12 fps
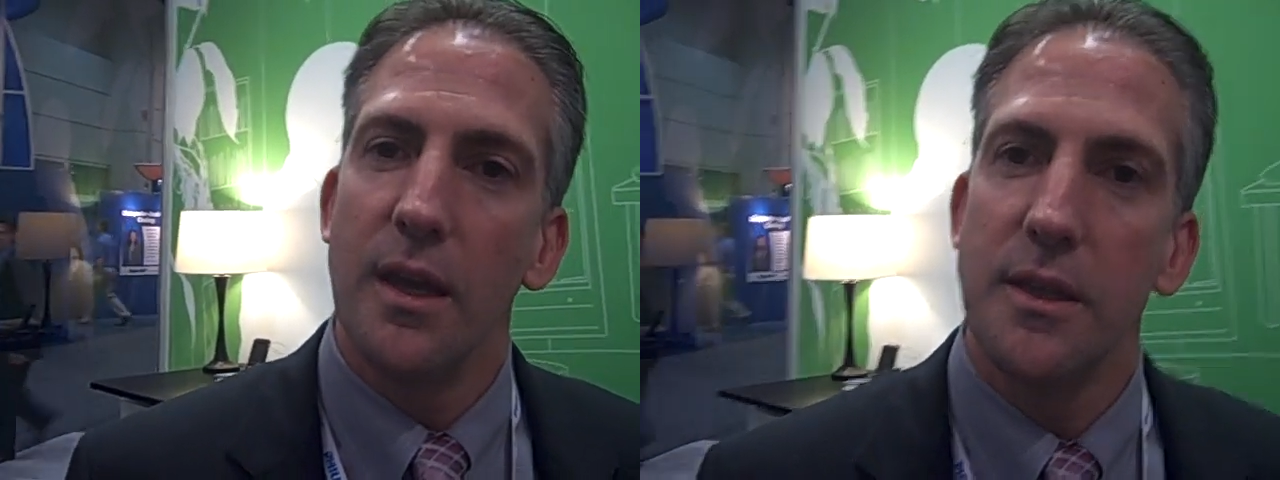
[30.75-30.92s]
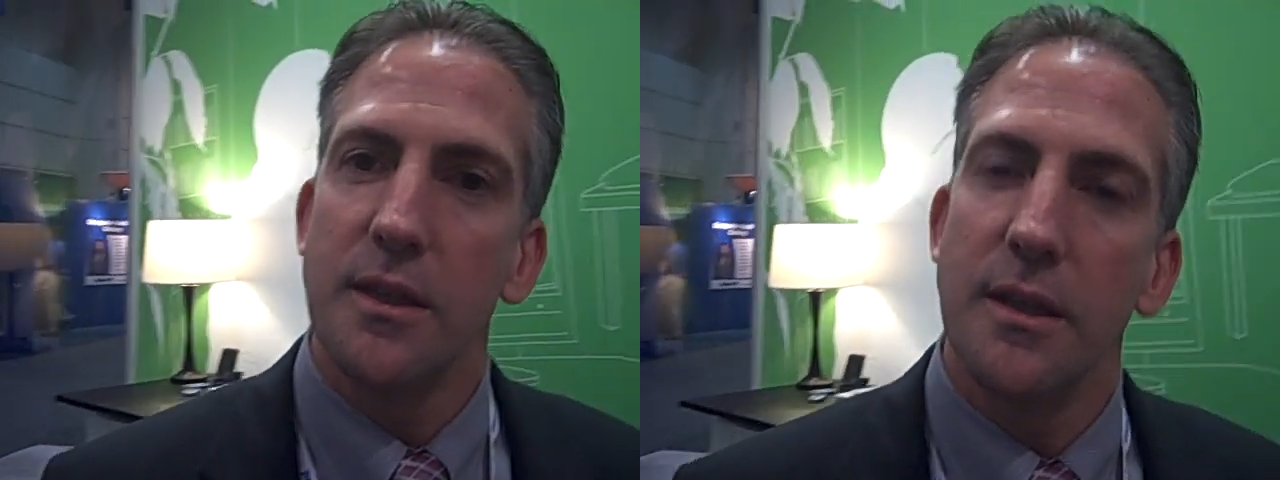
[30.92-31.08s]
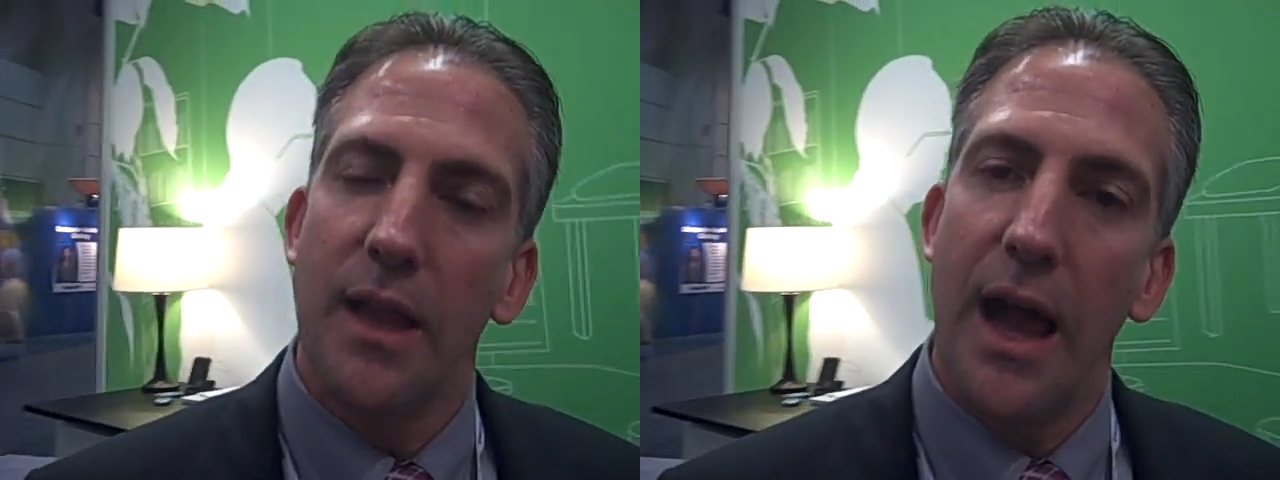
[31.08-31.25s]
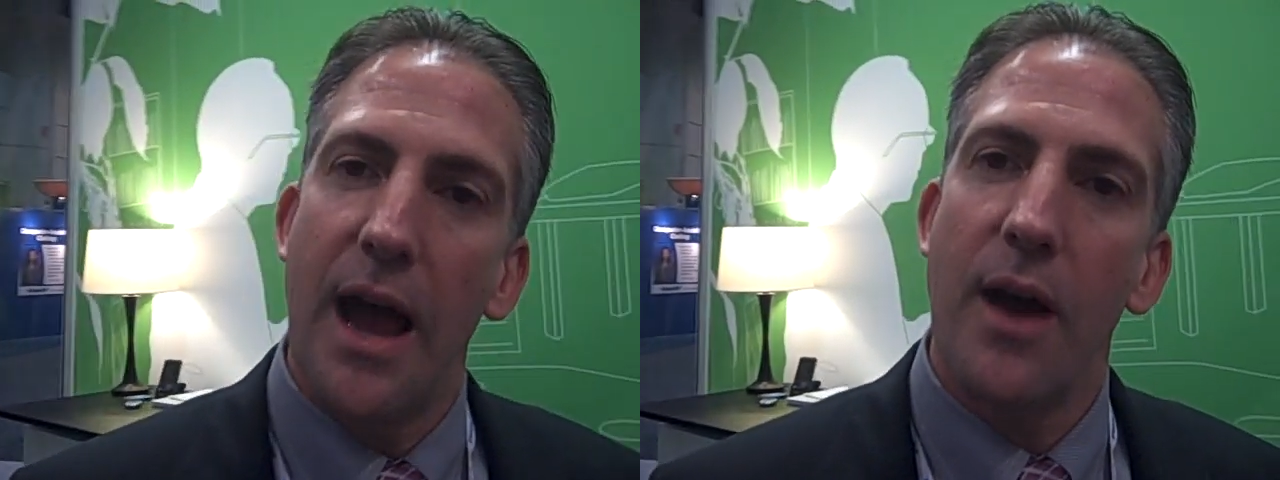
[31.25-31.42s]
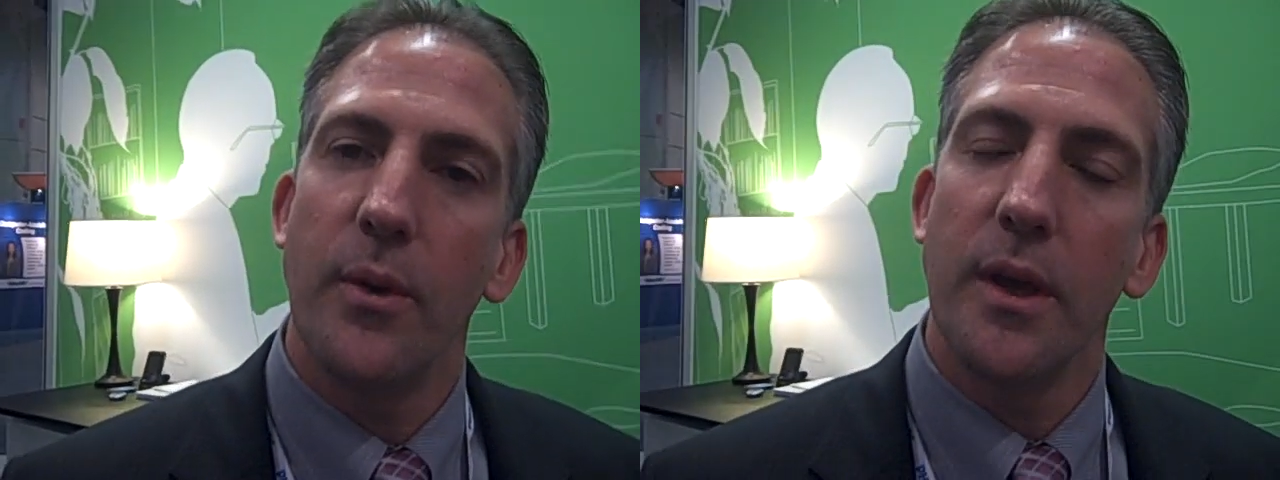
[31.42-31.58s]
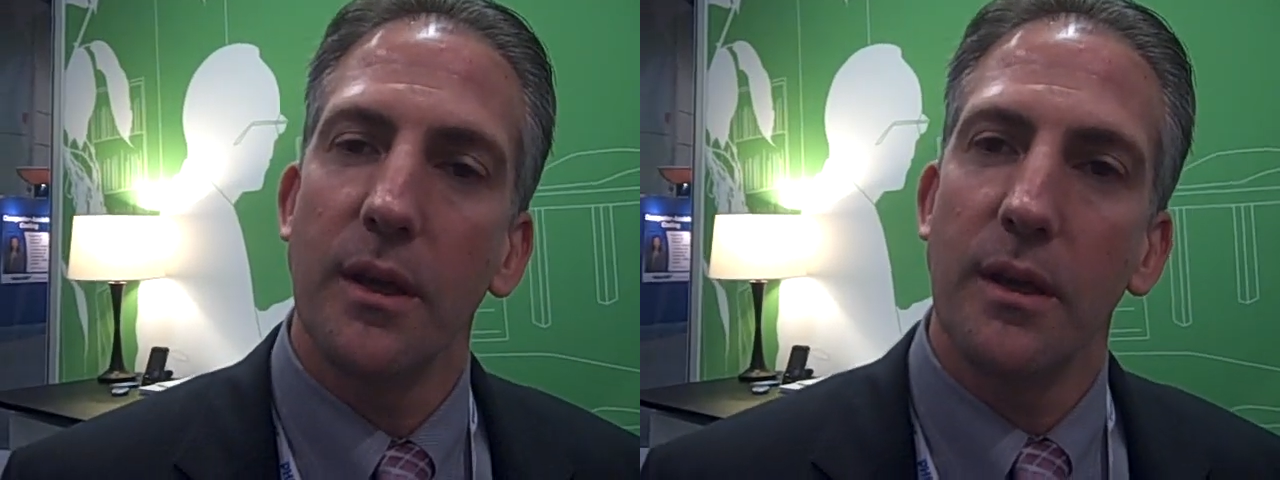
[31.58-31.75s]
is
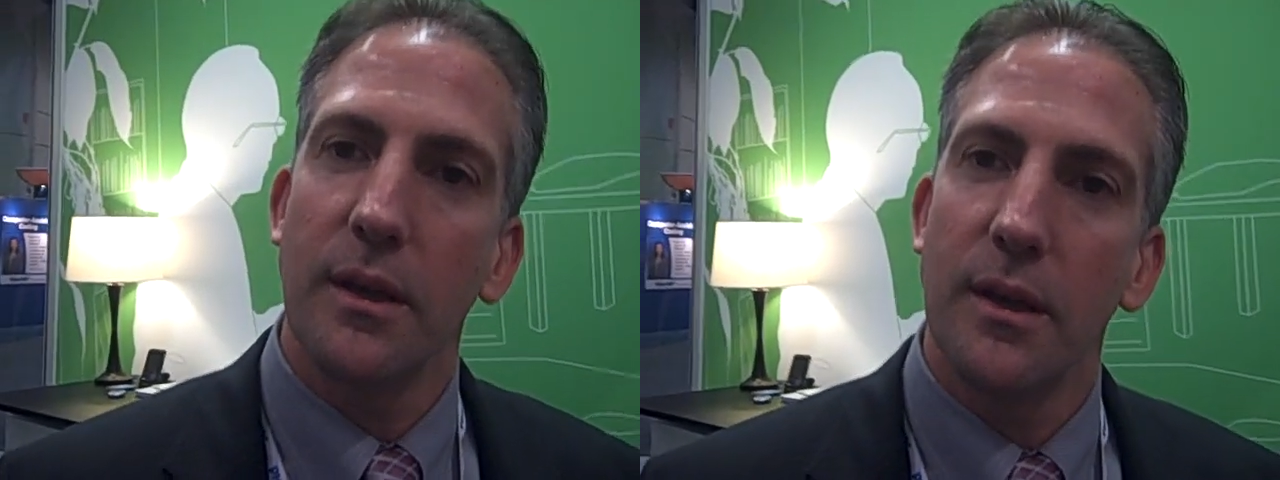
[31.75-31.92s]
allowing